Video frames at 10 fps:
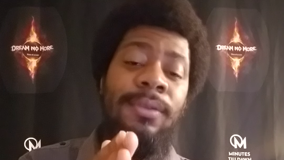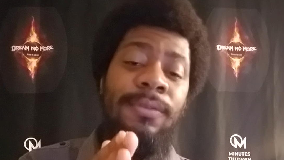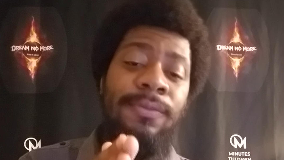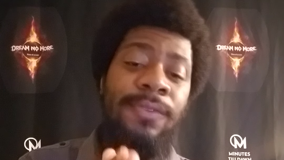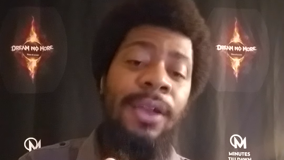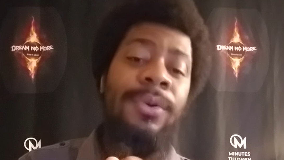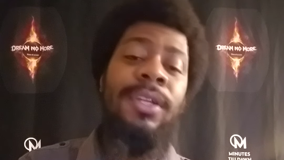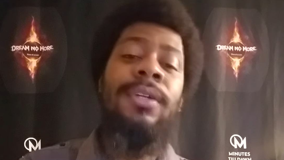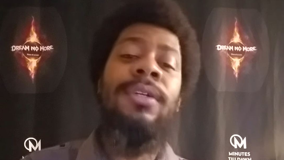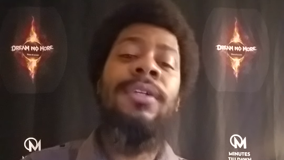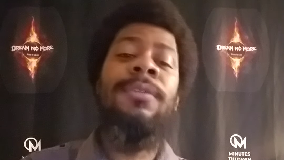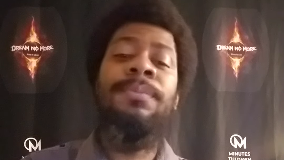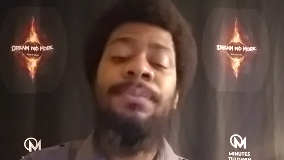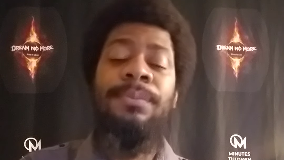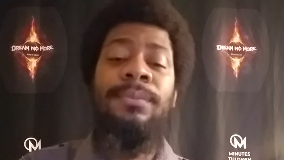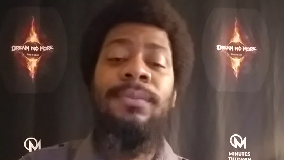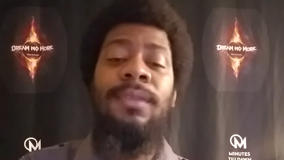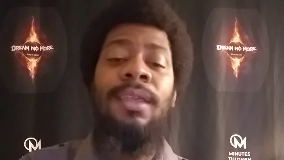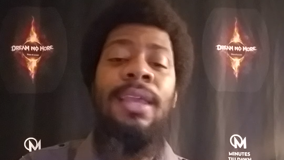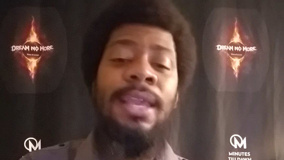very good
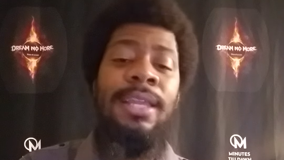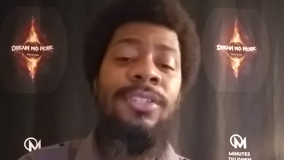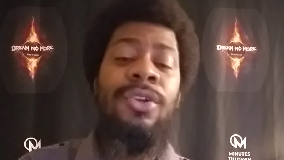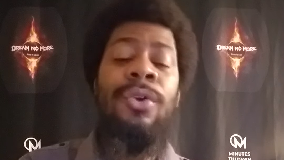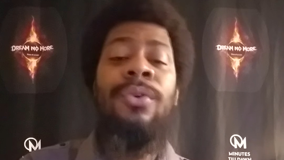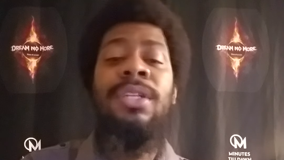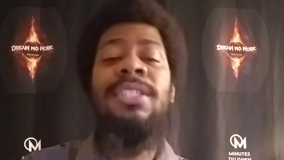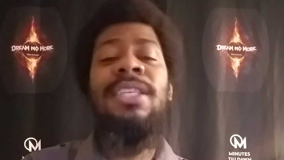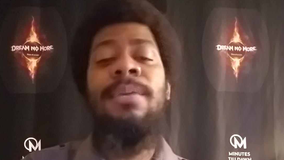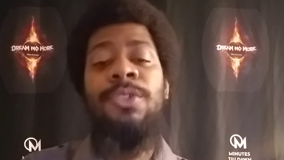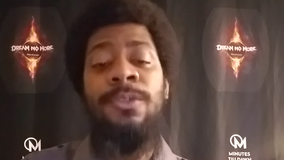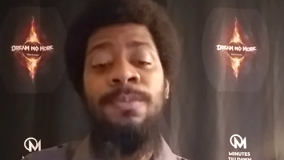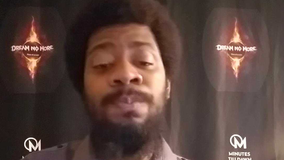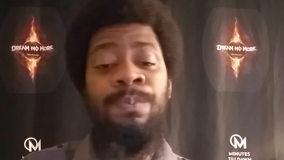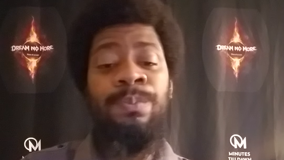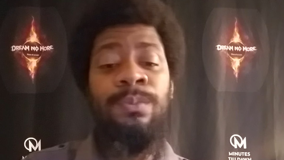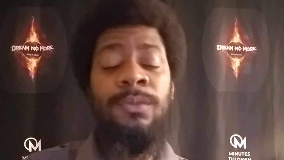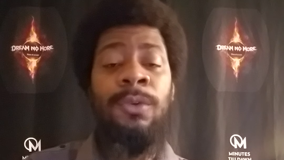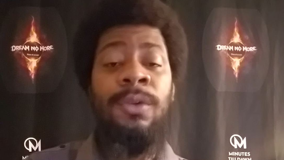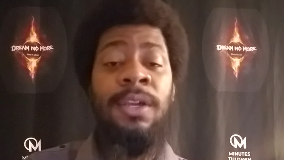in its current inception,
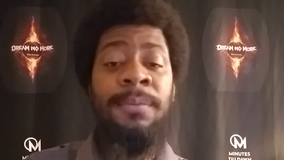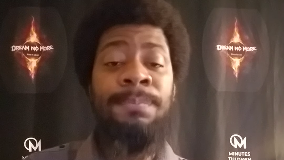okay?